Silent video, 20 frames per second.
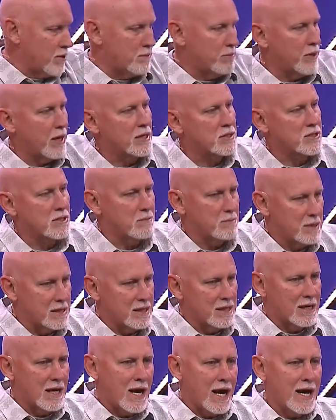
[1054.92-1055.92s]
them
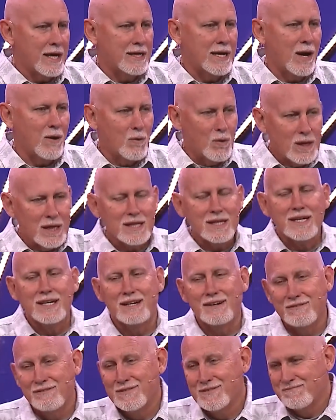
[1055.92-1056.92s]
proximity to God. Now, we
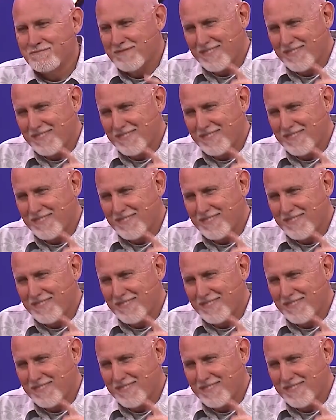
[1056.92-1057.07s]
live